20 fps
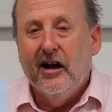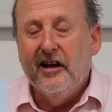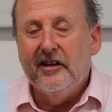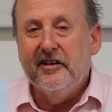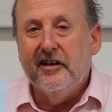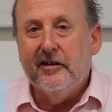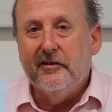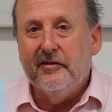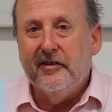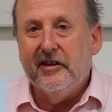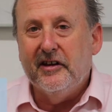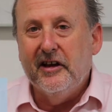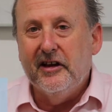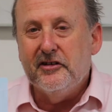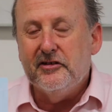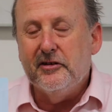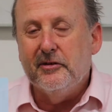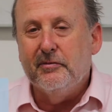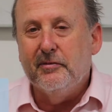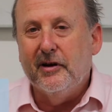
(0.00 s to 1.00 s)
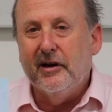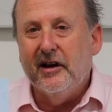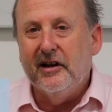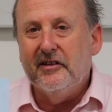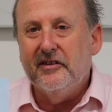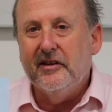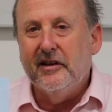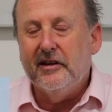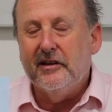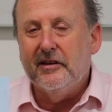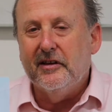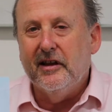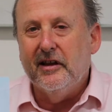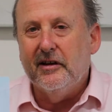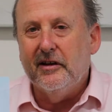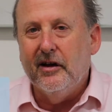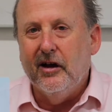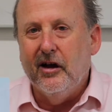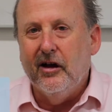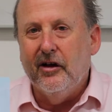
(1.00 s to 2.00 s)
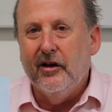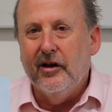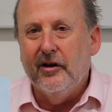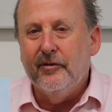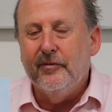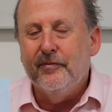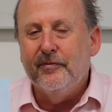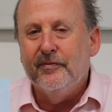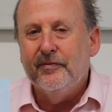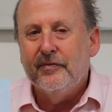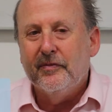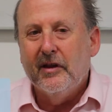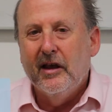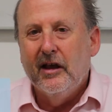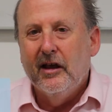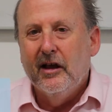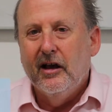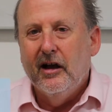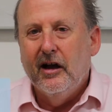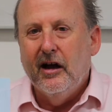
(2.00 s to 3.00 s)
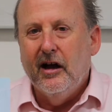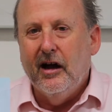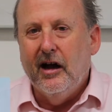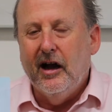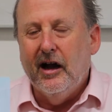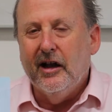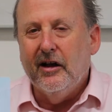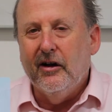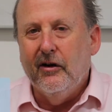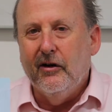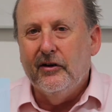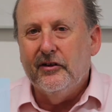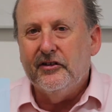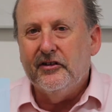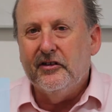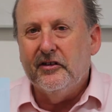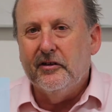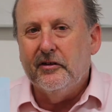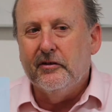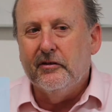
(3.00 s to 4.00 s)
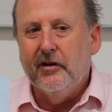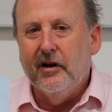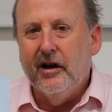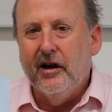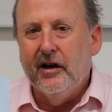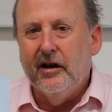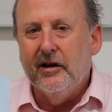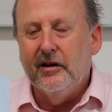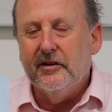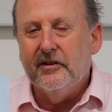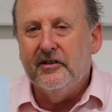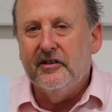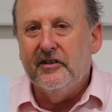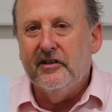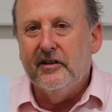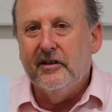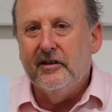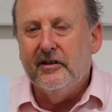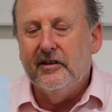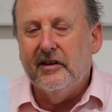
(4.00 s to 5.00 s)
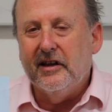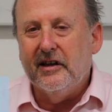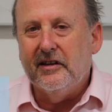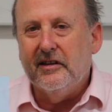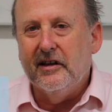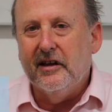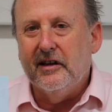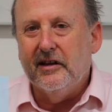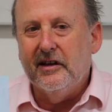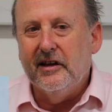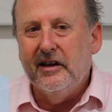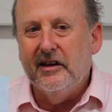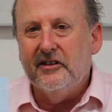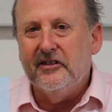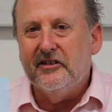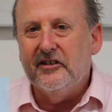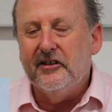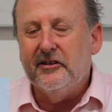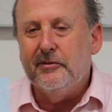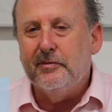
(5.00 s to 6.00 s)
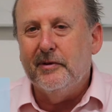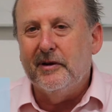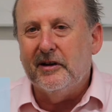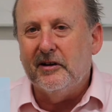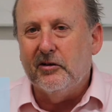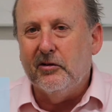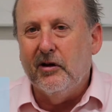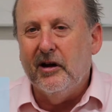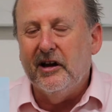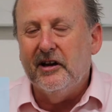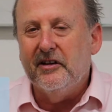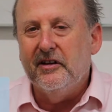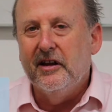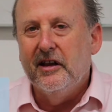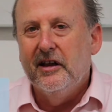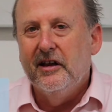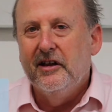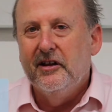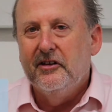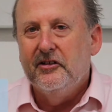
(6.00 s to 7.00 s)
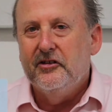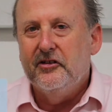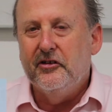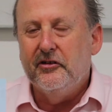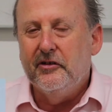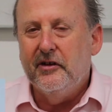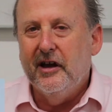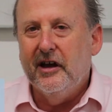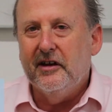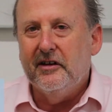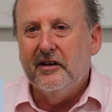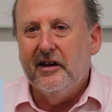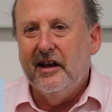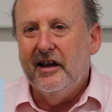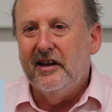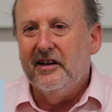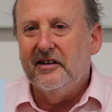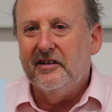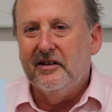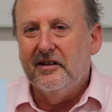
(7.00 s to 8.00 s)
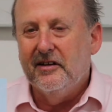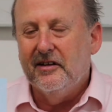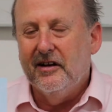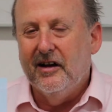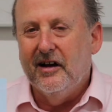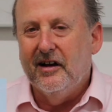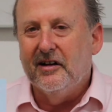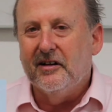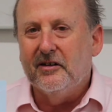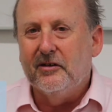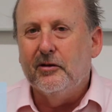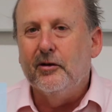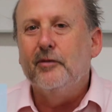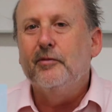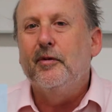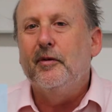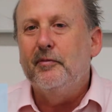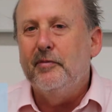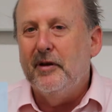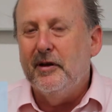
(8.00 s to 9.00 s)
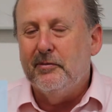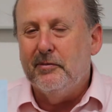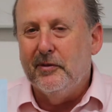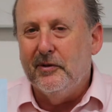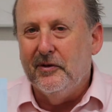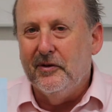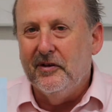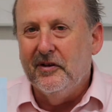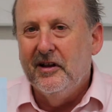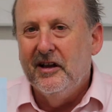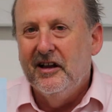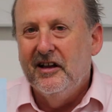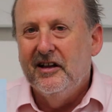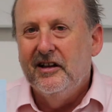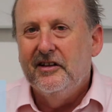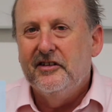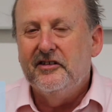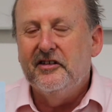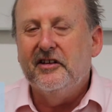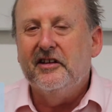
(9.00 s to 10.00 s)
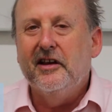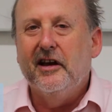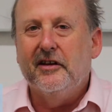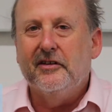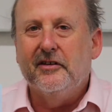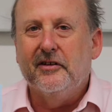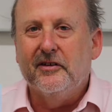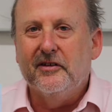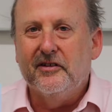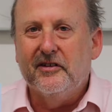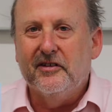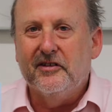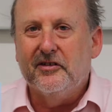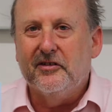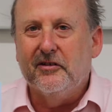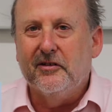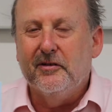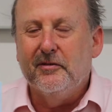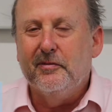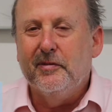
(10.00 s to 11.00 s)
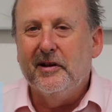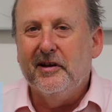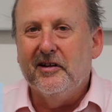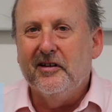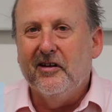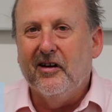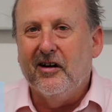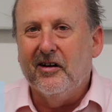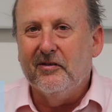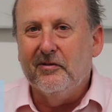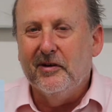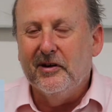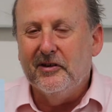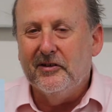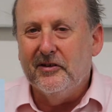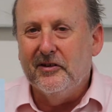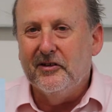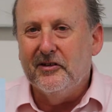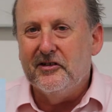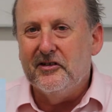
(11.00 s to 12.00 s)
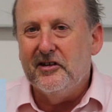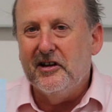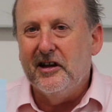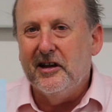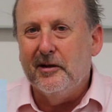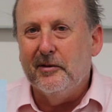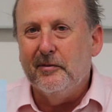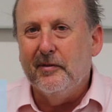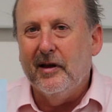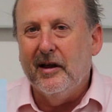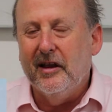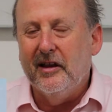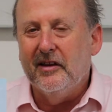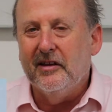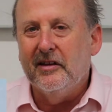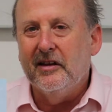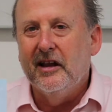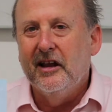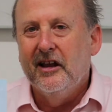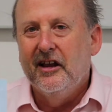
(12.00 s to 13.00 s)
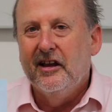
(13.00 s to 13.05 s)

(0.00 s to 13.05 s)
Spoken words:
identification, but I think that I also think that it's just been great to get a group of people together to sort of be our research team, and